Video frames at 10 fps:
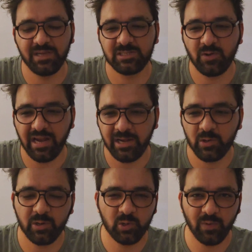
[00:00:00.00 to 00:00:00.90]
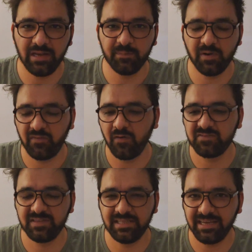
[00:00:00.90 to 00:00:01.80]
based on Android 12
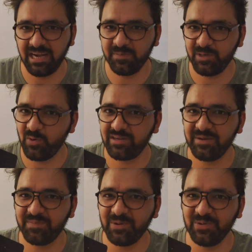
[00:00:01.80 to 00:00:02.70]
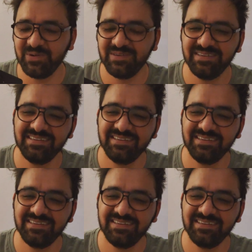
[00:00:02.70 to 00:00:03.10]
performs with the Redmi Note 10 Pro.